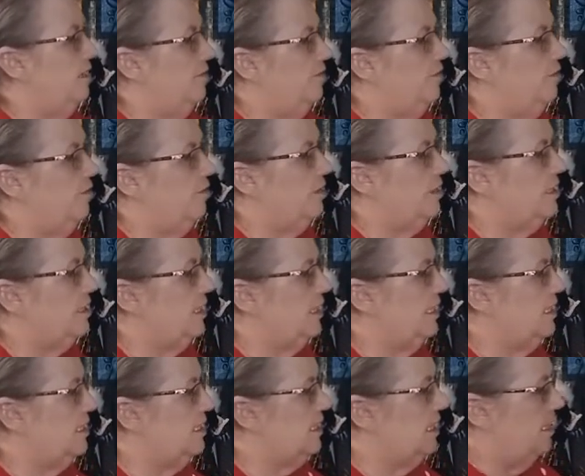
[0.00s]
of course,
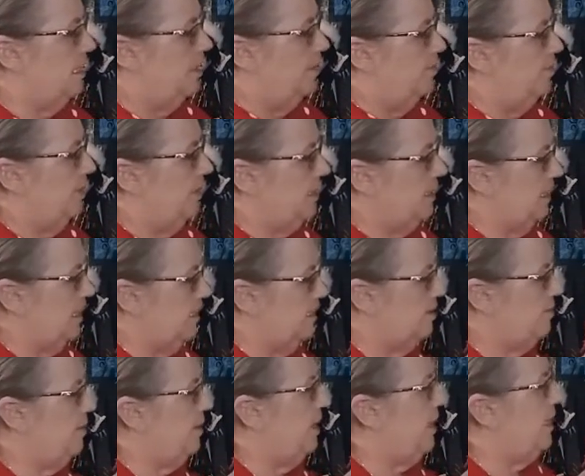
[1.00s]
is a big
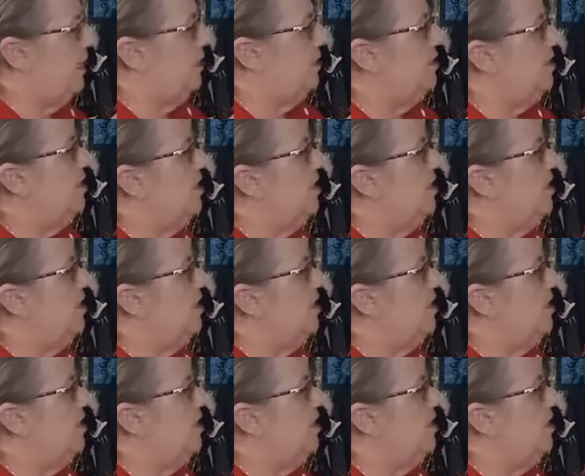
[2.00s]
lace panel.